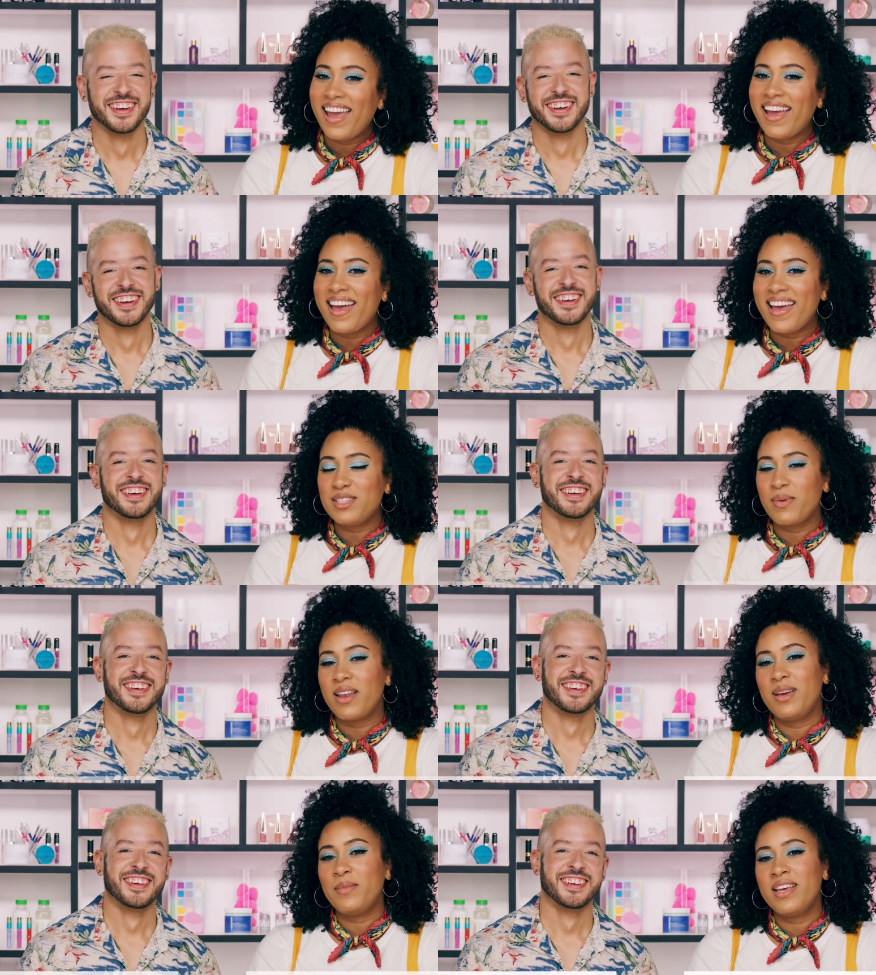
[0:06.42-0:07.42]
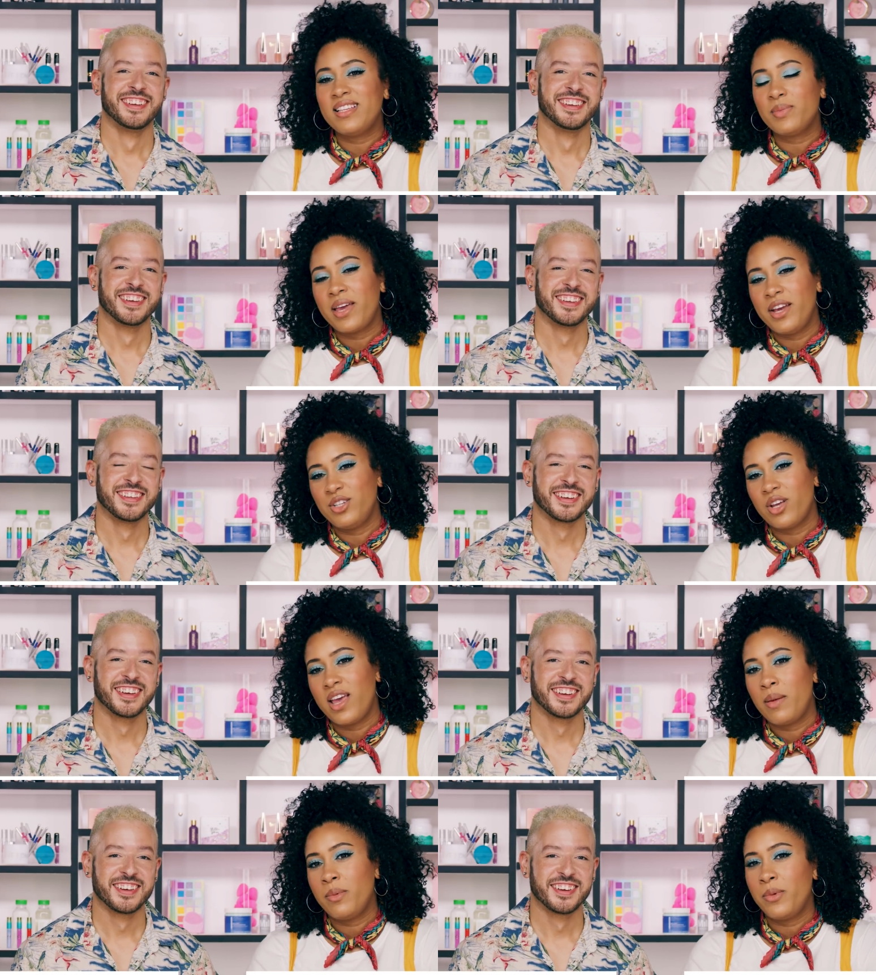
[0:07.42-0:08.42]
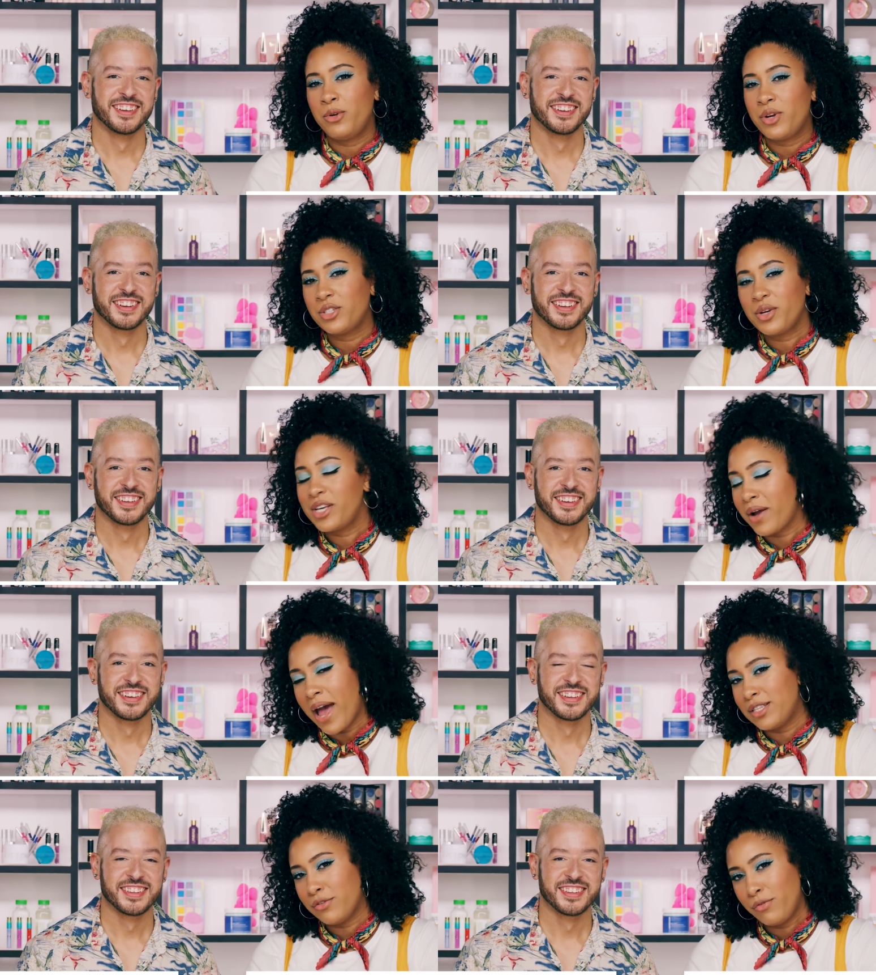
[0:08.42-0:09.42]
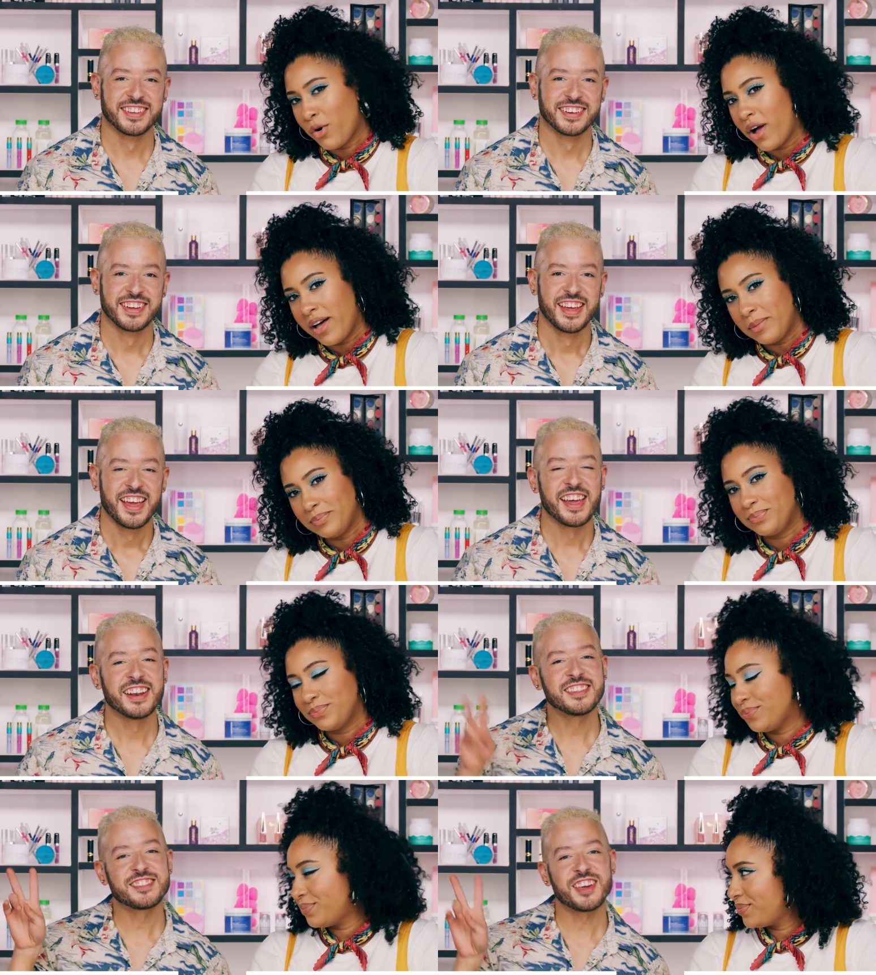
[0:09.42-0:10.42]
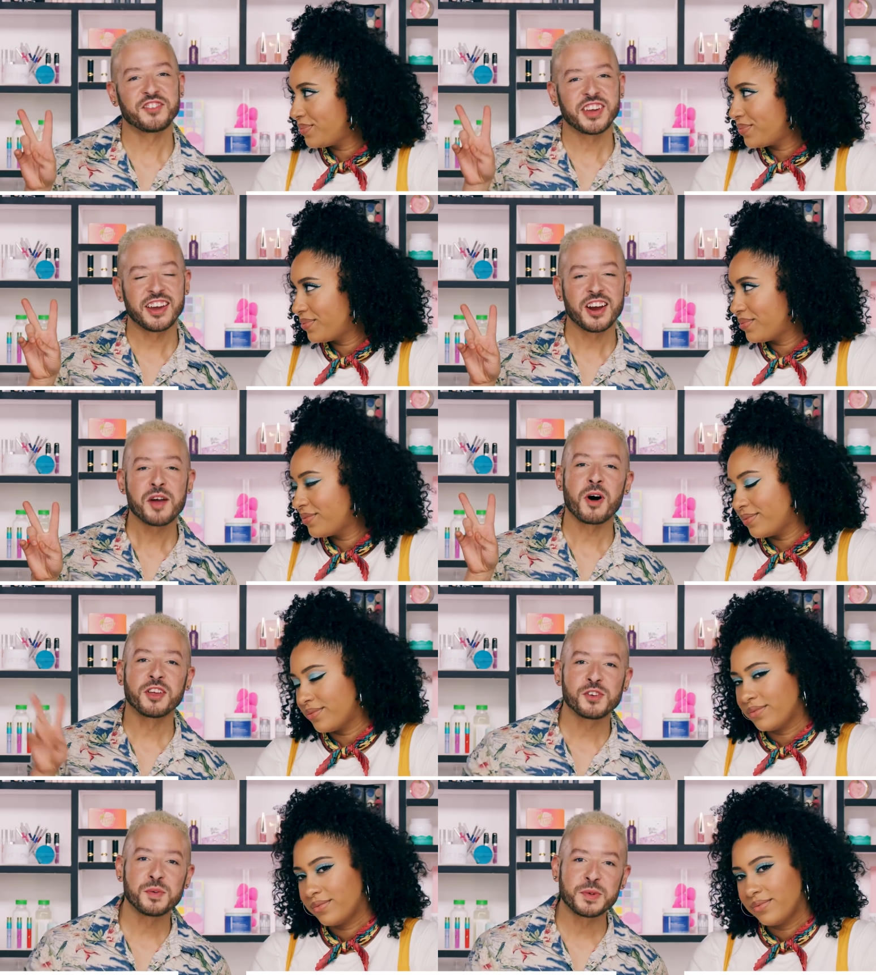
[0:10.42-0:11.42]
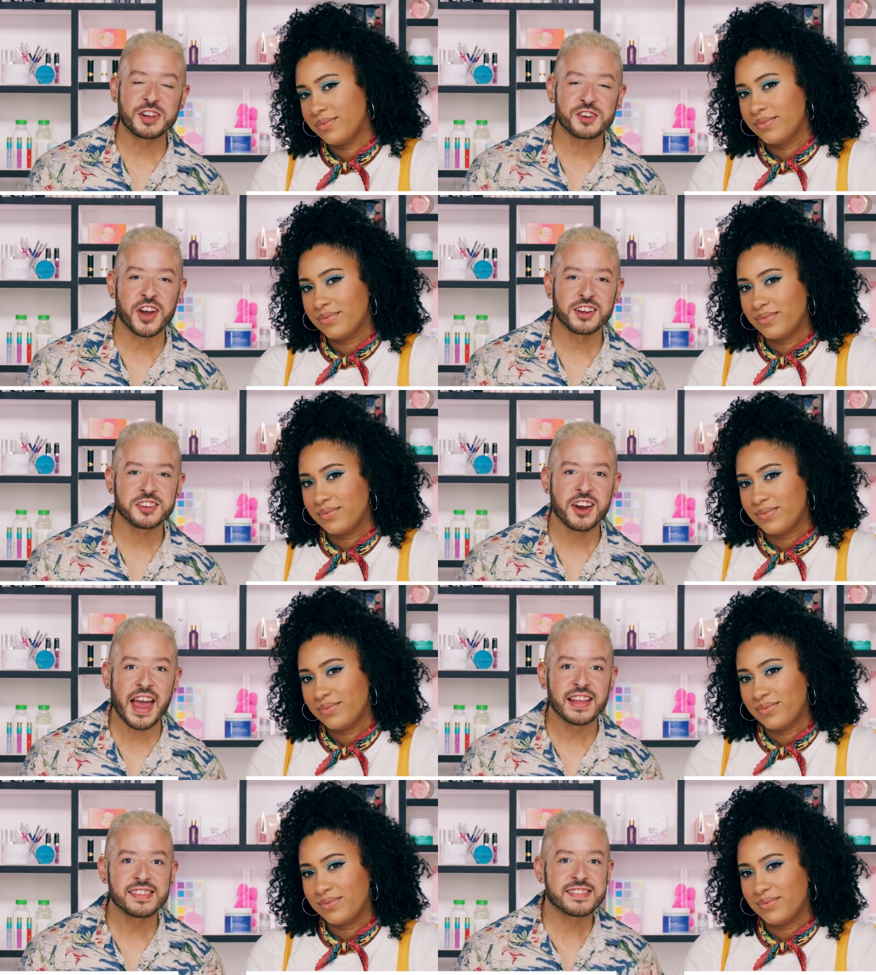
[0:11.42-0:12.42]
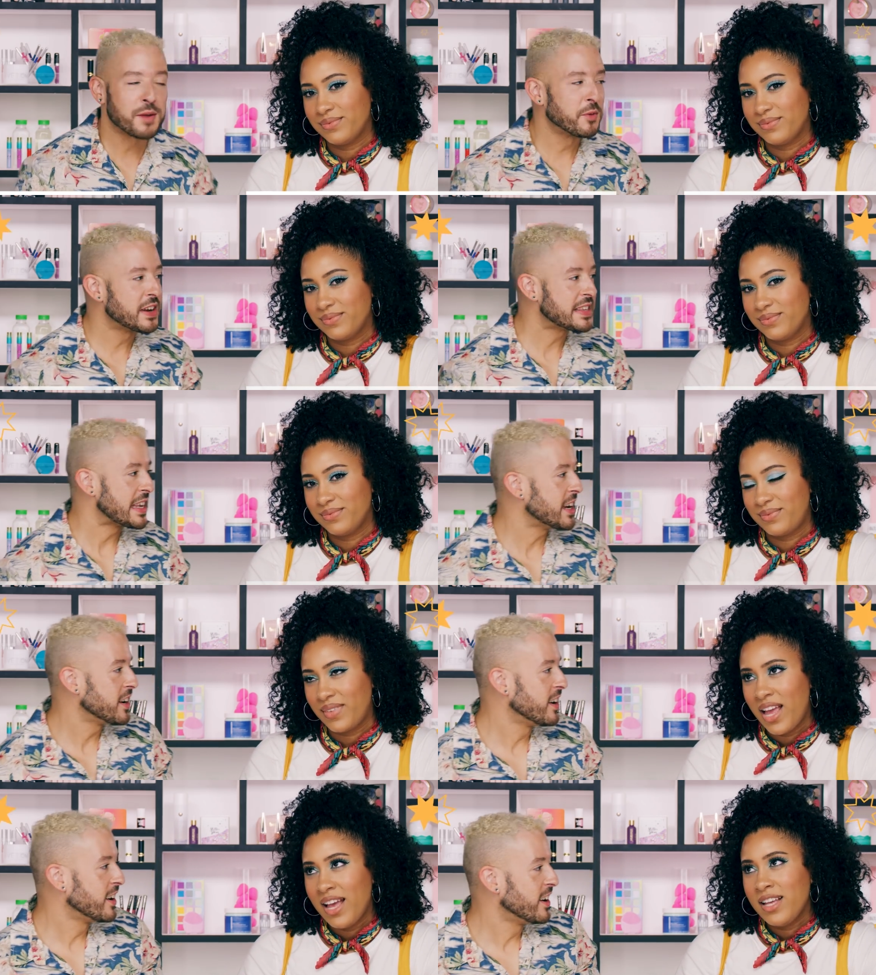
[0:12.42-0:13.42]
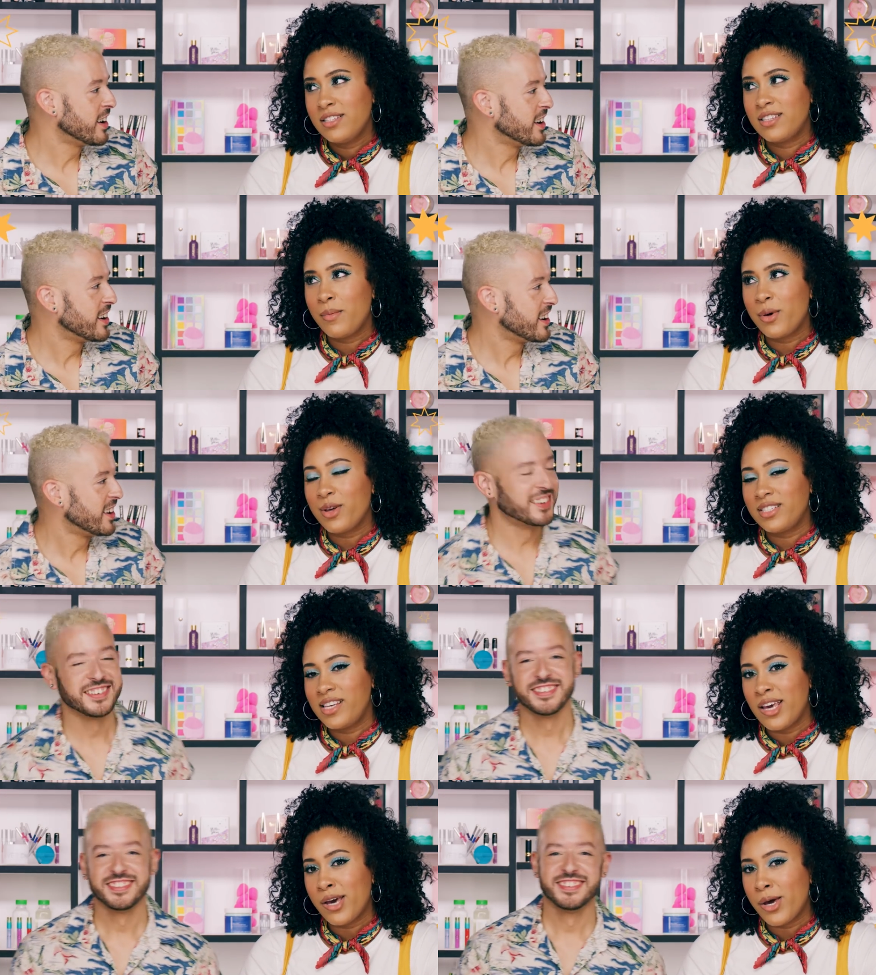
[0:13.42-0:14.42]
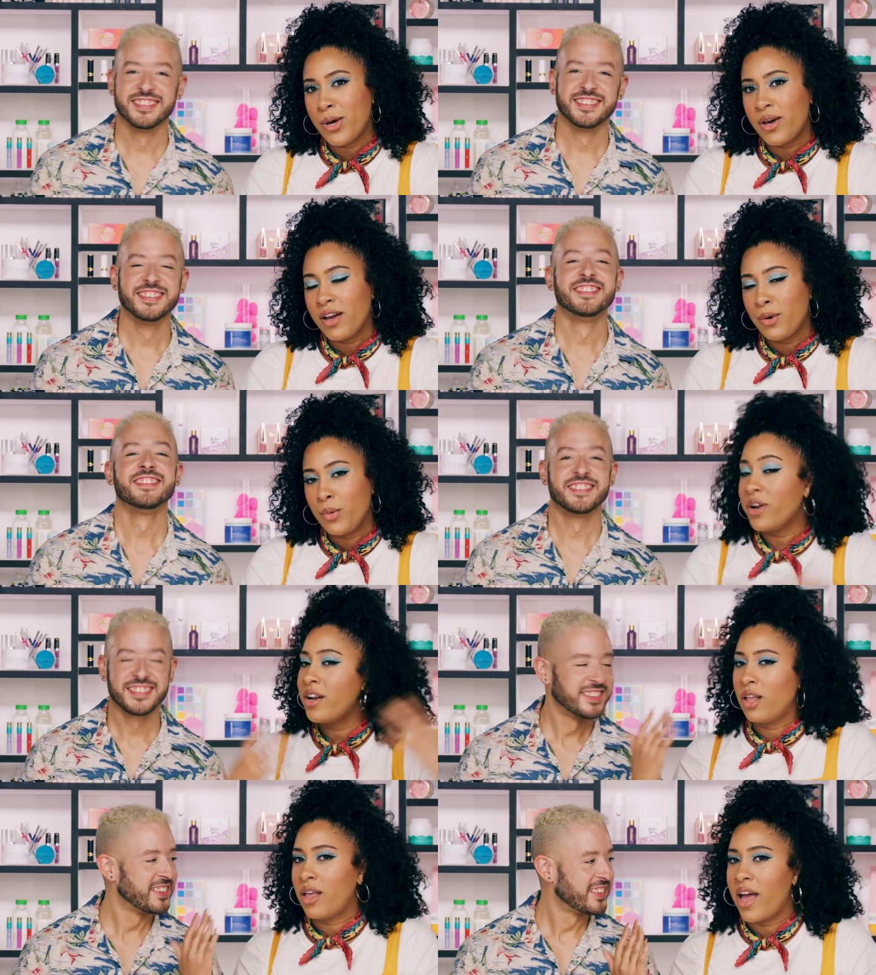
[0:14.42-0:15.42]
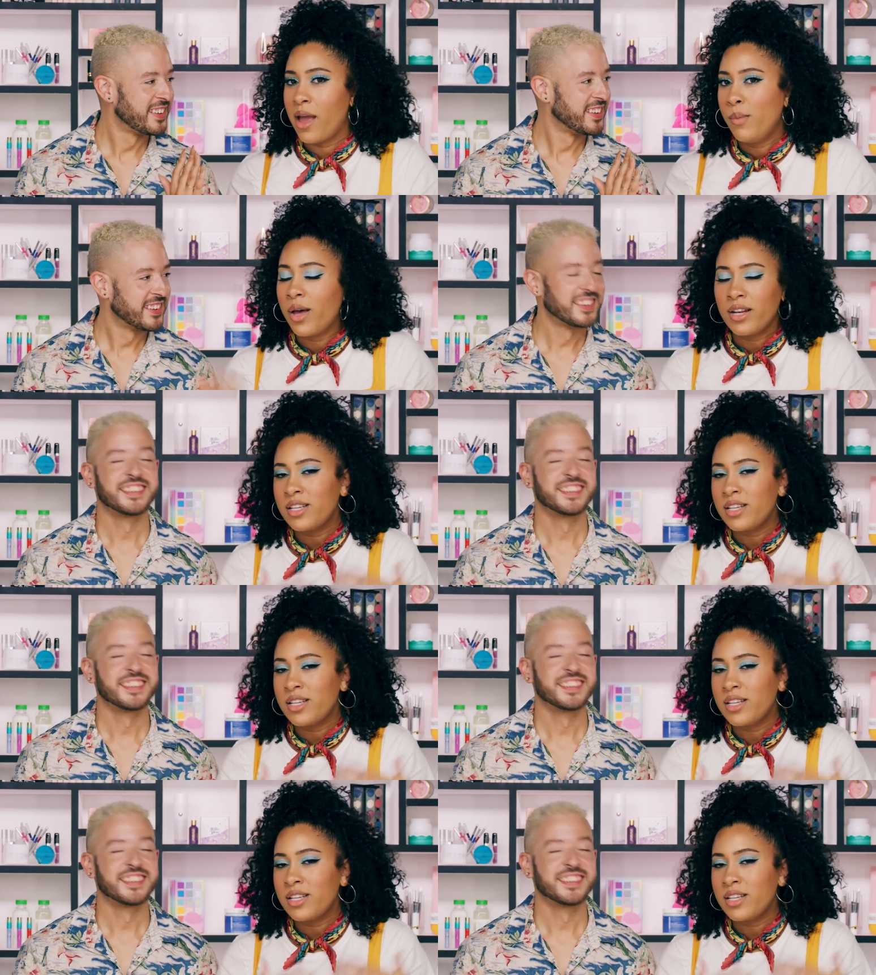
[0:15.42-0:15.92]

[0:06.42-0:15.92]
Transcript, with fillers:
Speaker 1: Hey guys, my name is Myiesha and I'm a beauty director here at Sephora.
Speaker 2: And it's Jeffrey here. I'm also a beauty director and summer is here. Summer is
Speaker 1: here. We're in LA, but it